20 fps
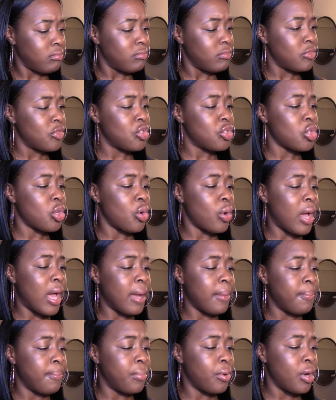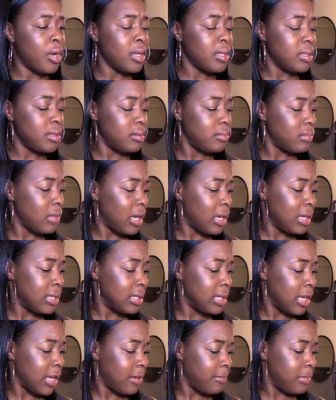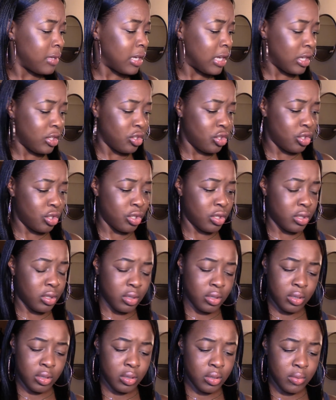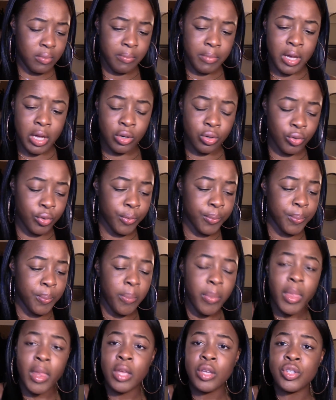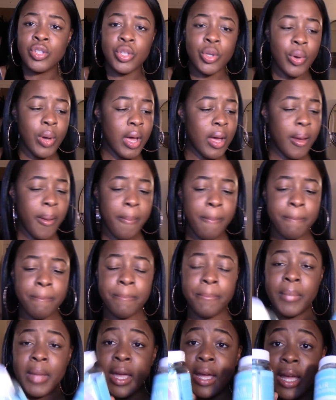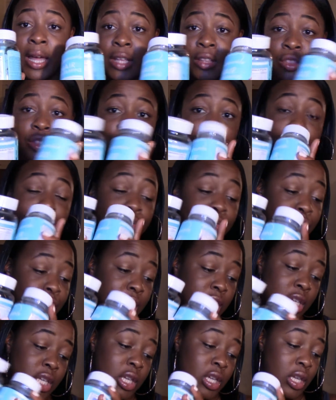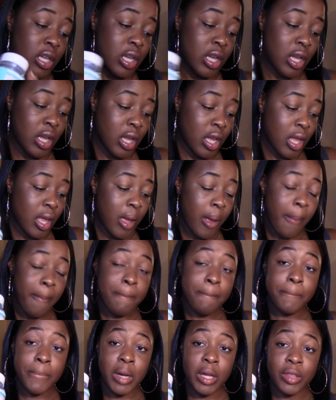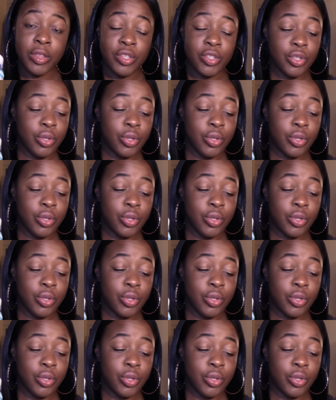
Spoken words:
So I guess they gave me an extra bottle. So I got 3 months.